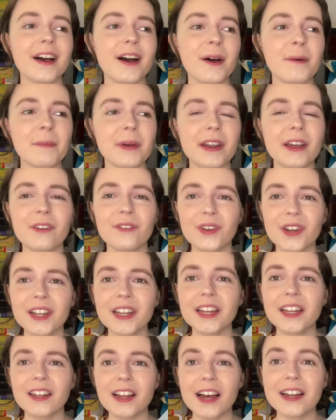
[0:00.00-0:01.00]
And I
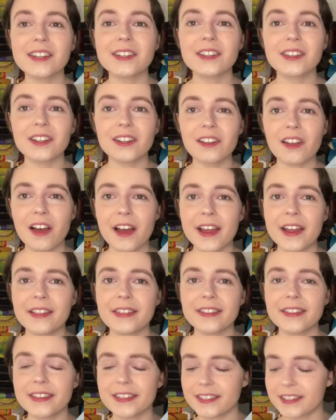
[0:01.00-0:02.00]
really liked the
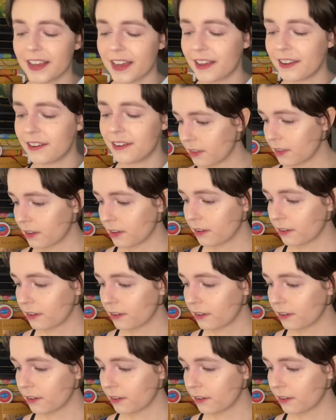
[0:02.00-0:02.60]
line that said,